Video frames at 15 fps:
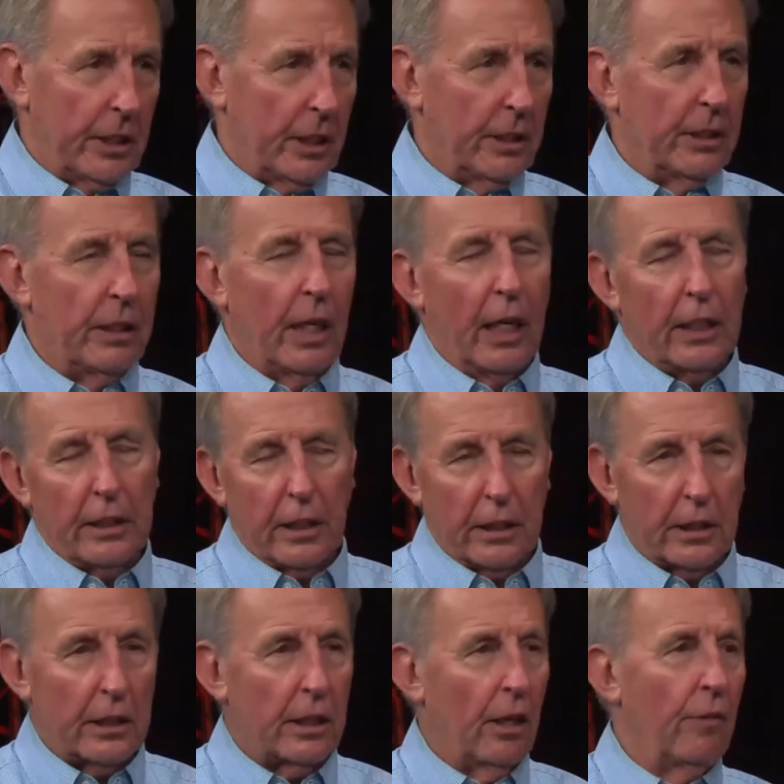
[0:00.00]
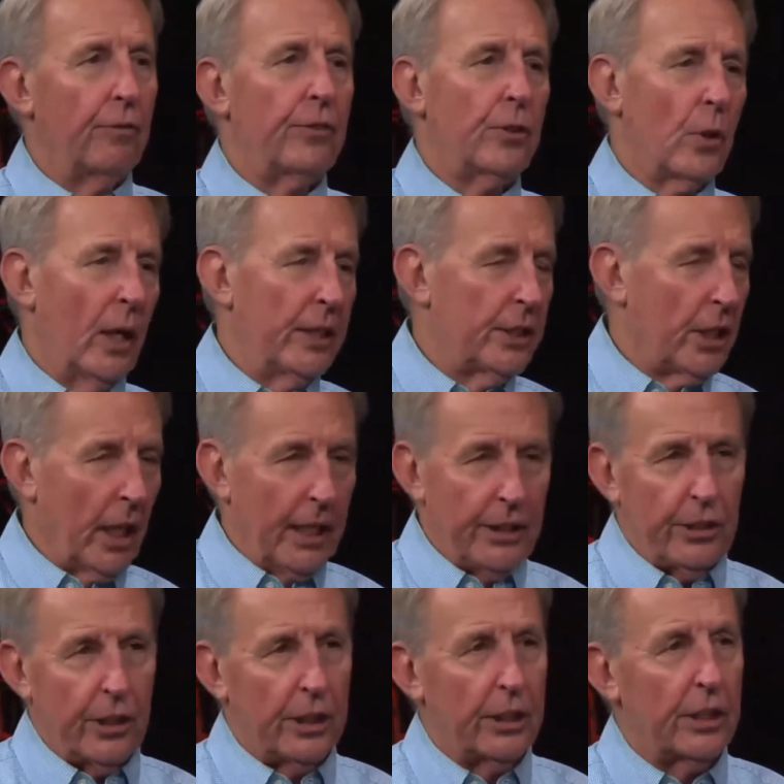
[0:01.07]
and dozens of
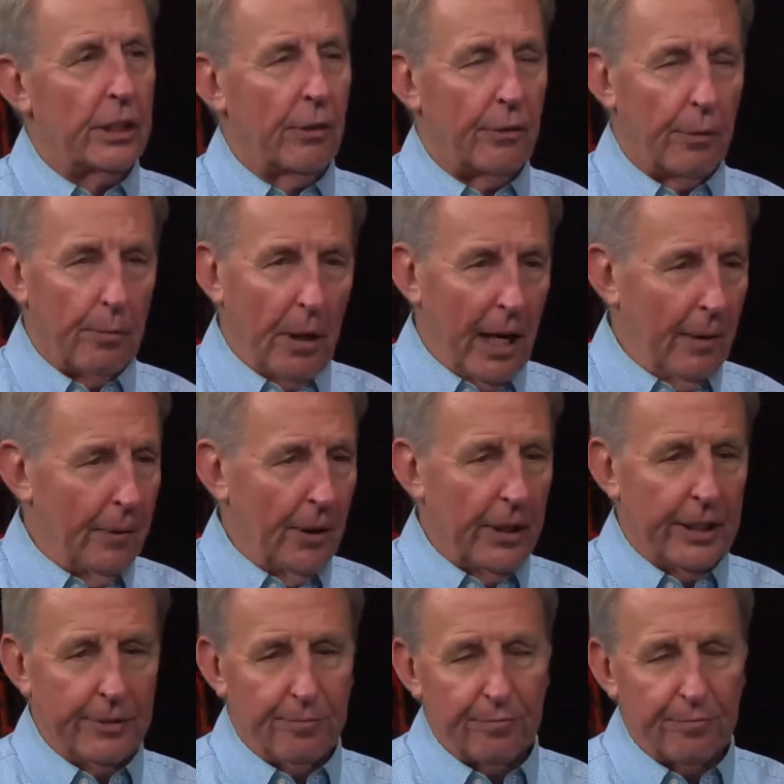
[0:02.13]
translations of the Bible, and